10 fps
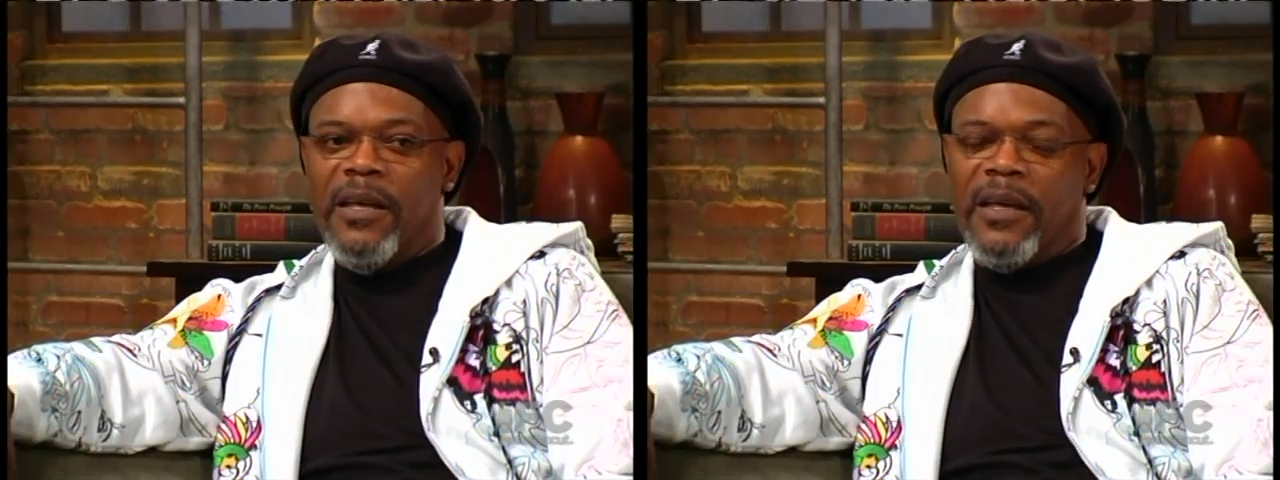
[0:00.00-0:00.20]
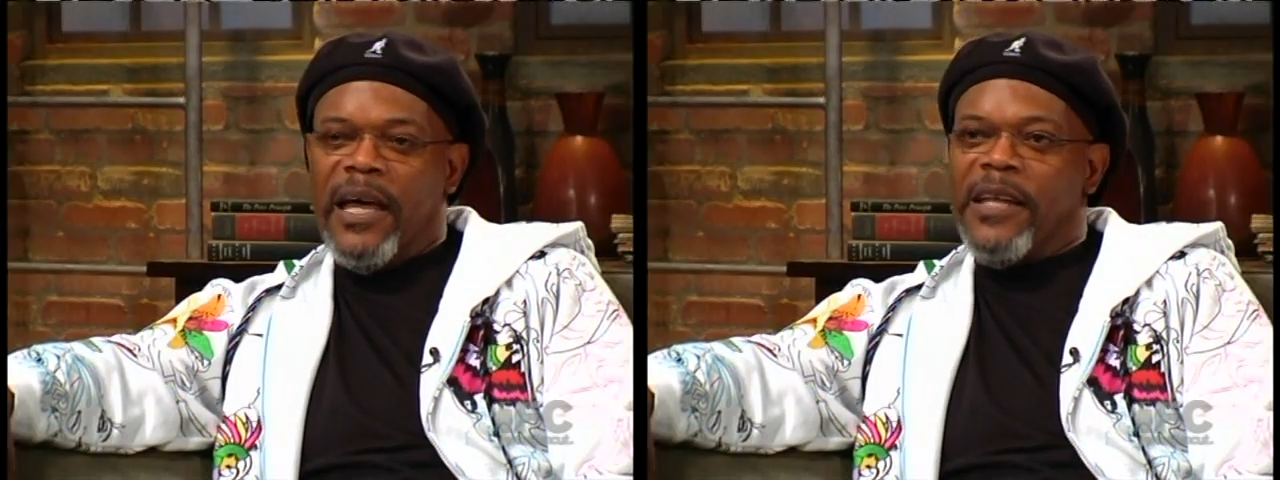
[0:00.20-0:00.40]

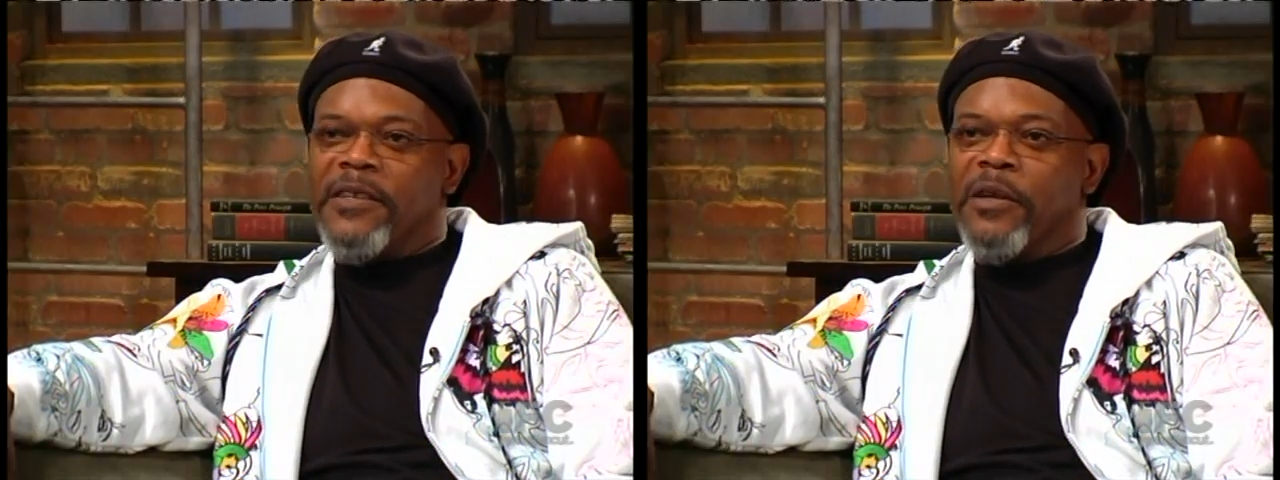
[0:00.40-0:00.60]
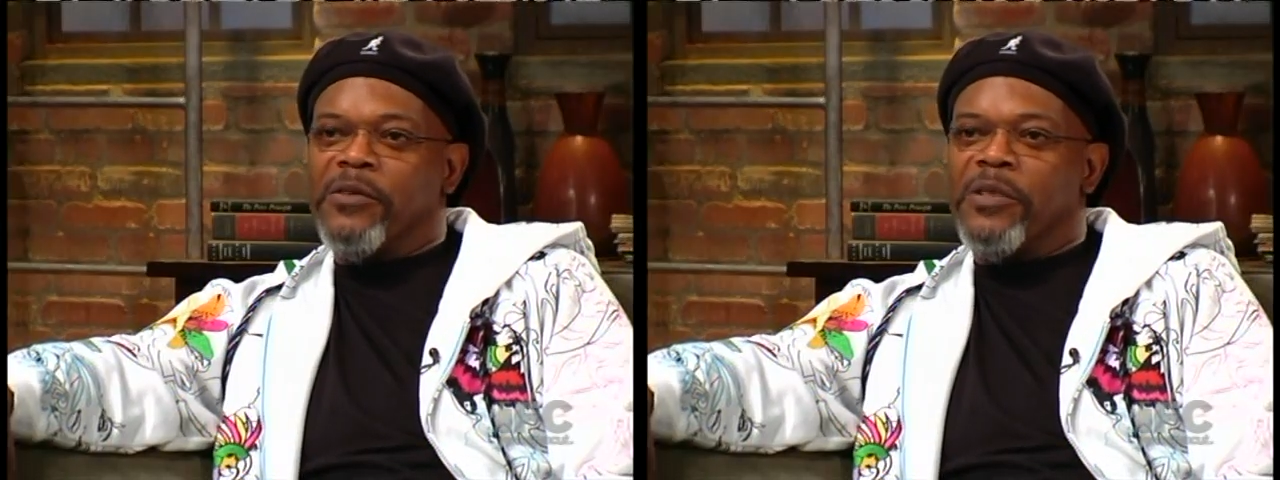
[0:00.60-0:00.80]
the guy
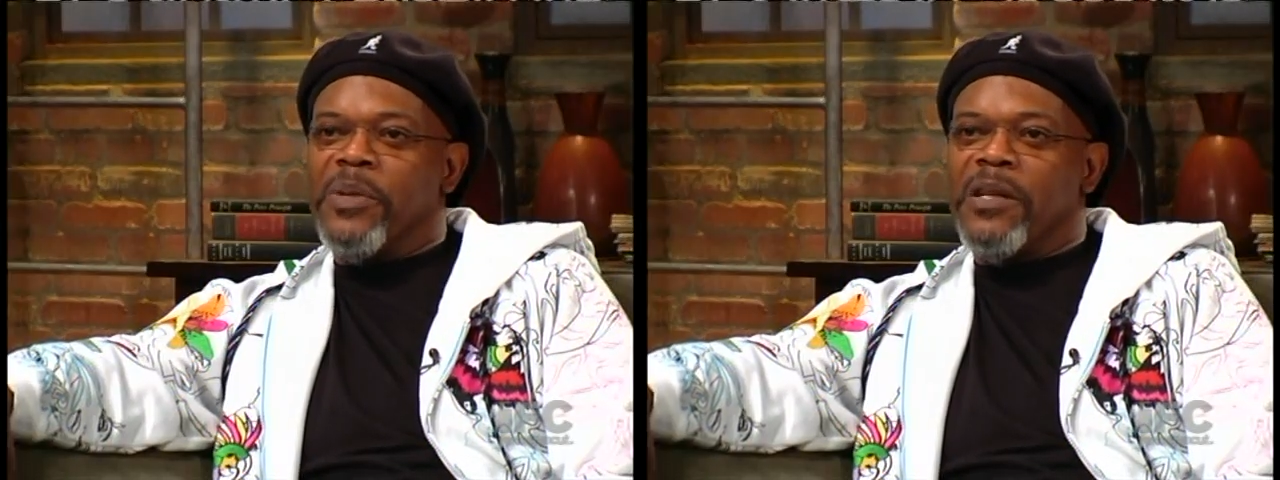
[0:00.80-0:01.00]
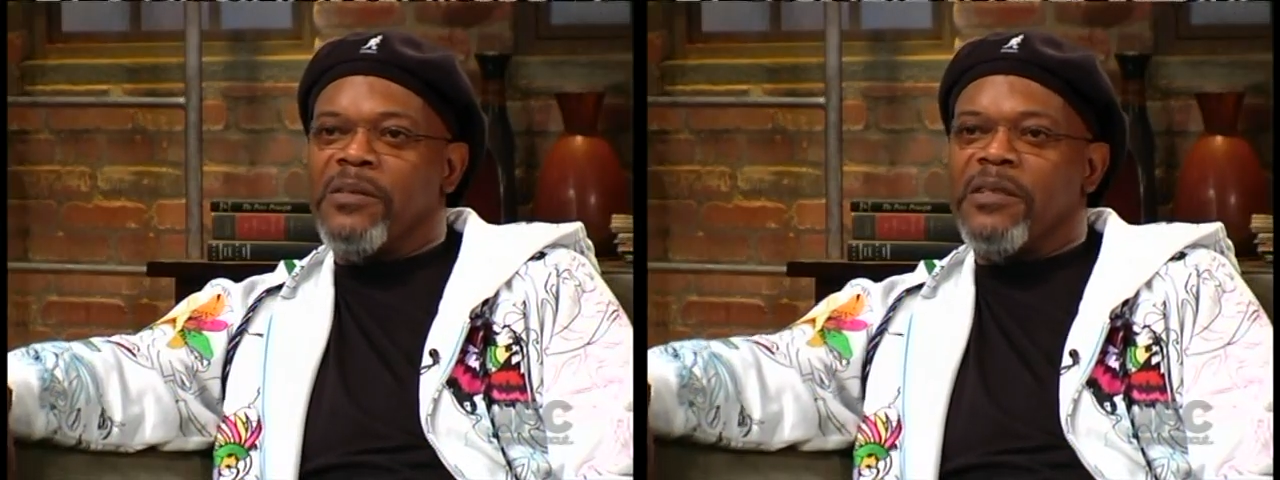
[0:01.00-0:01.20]
tells
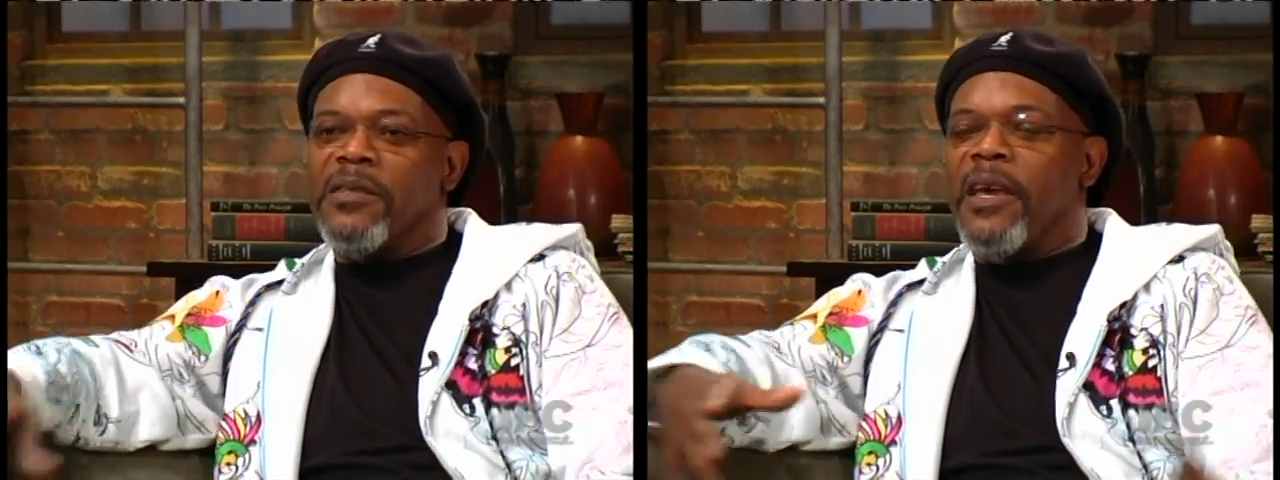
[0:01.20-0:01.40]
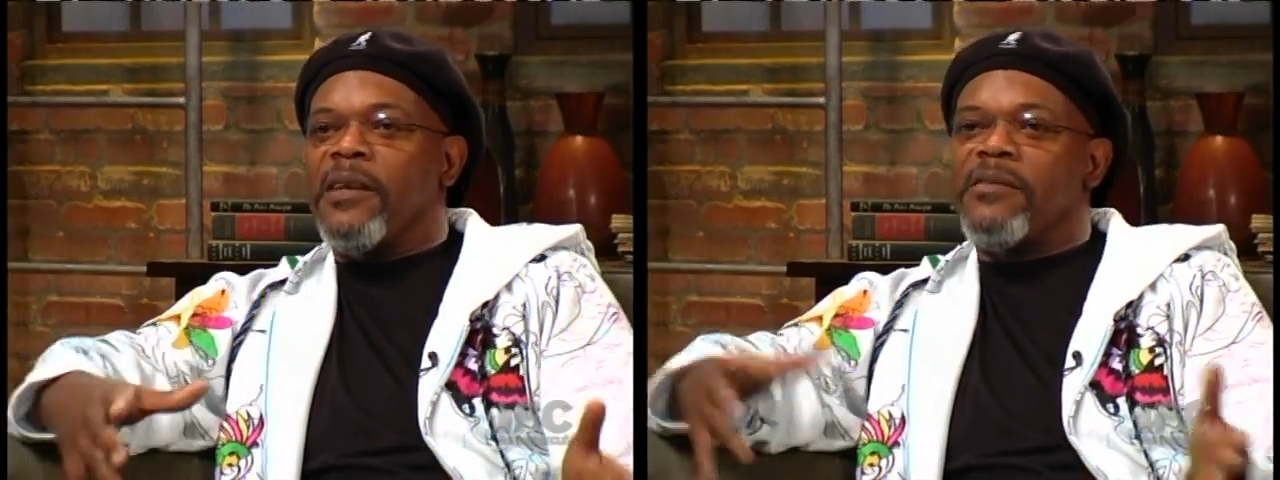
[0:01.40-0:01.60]
him he's
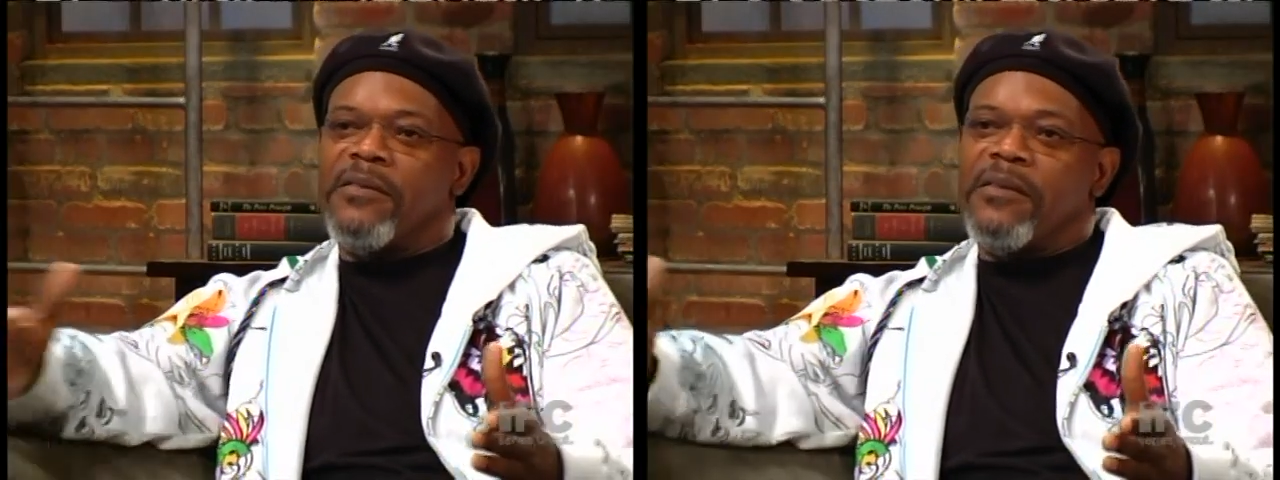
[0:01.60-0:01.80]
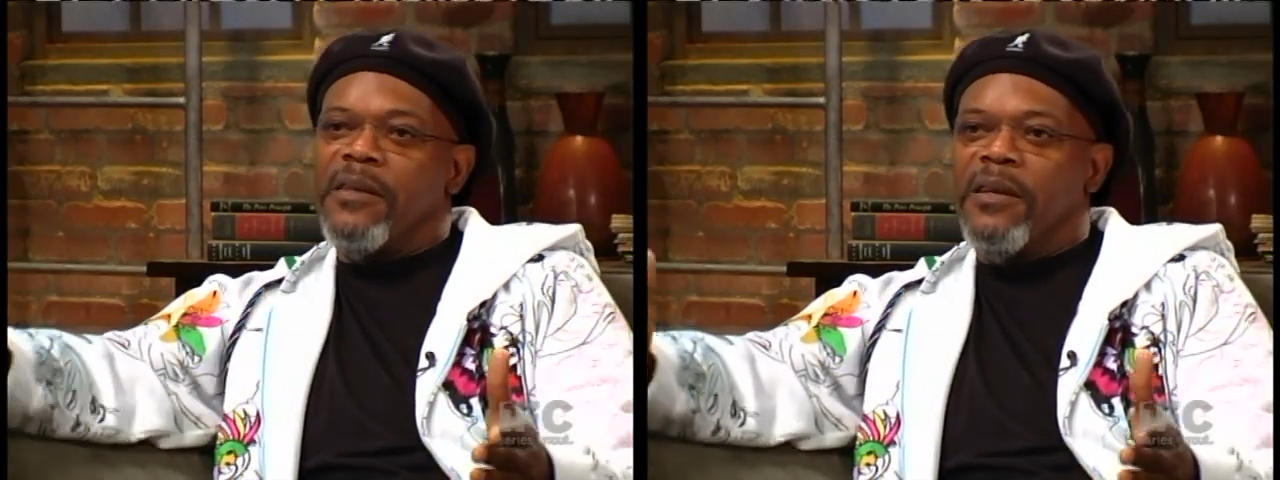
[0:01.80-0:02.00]
this
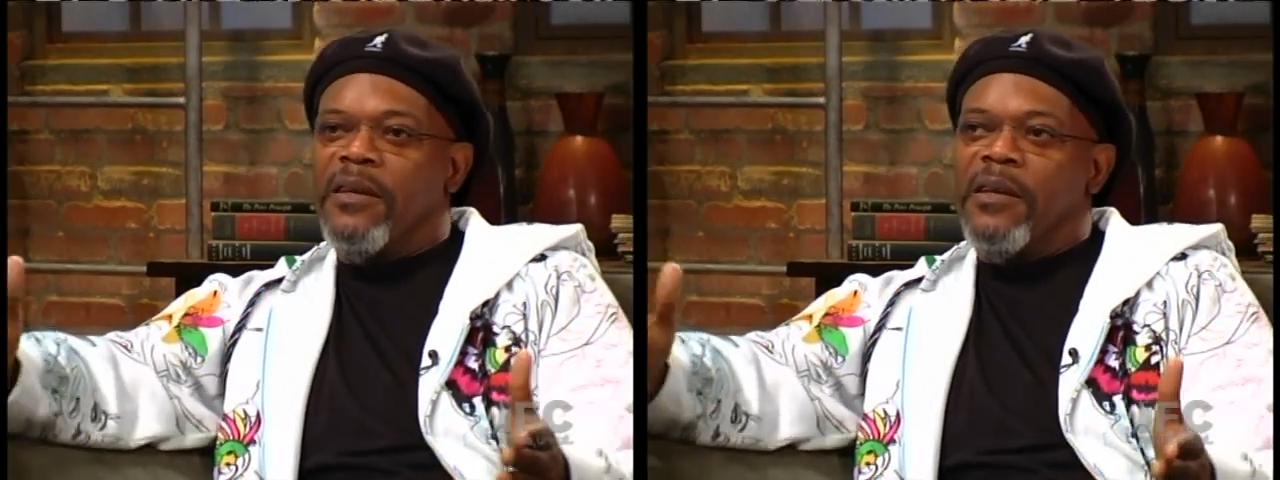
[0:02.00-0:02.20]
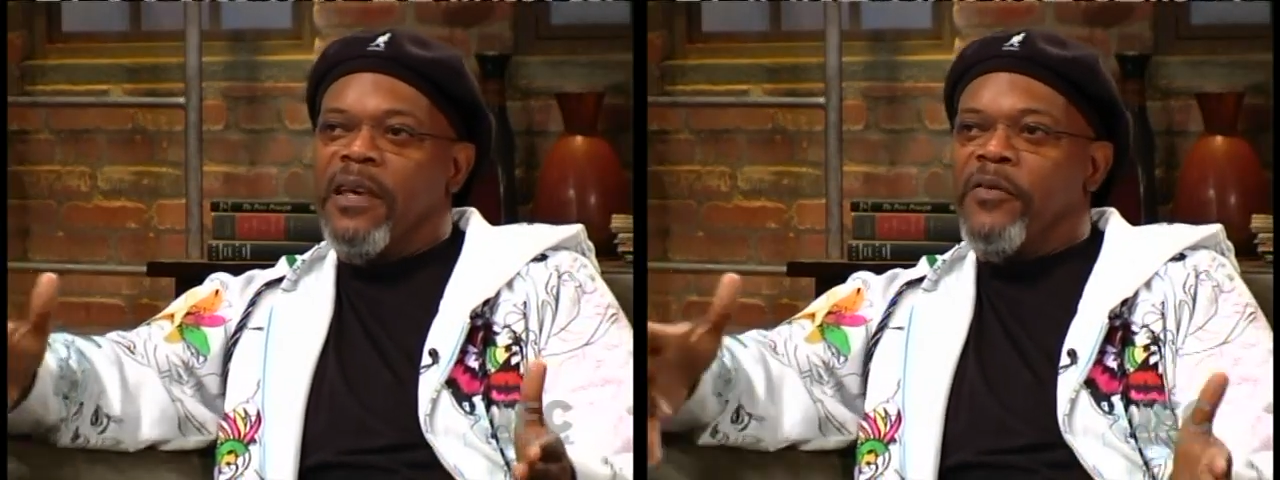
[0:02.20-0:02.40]

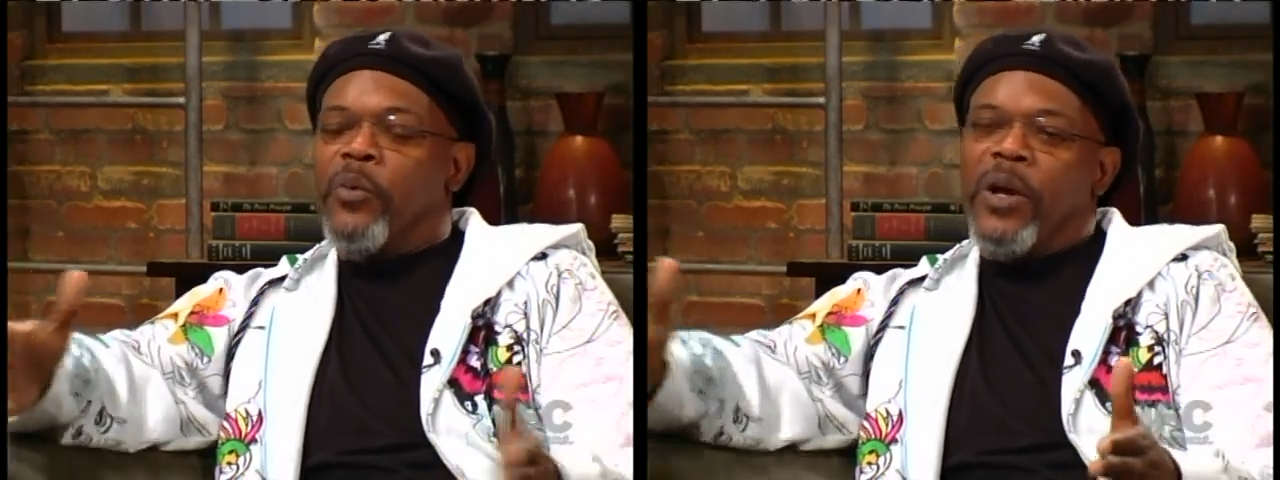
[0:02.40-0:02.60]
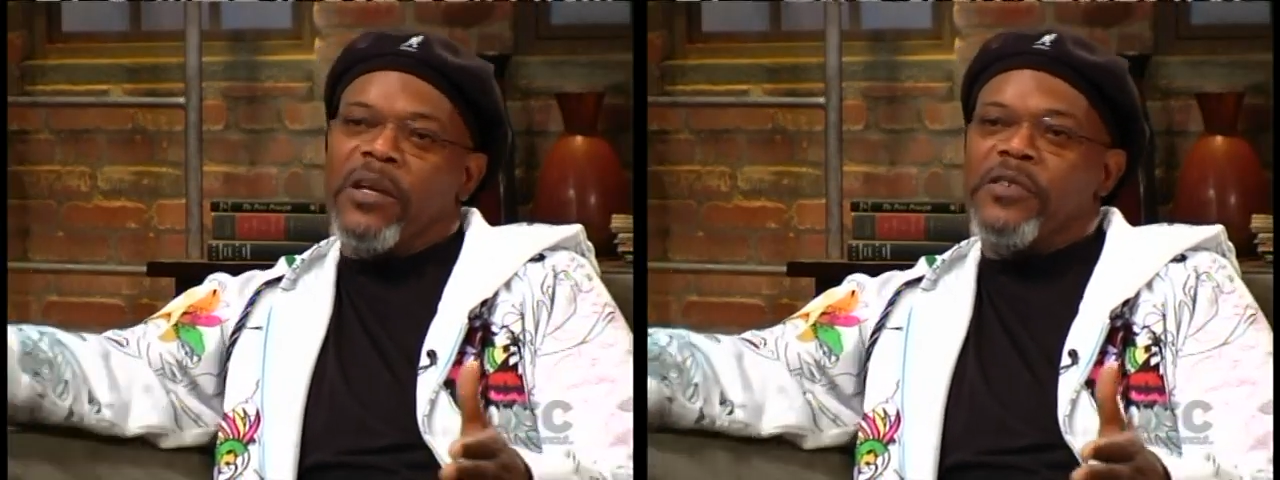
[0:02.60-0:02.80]
ex-heavyweight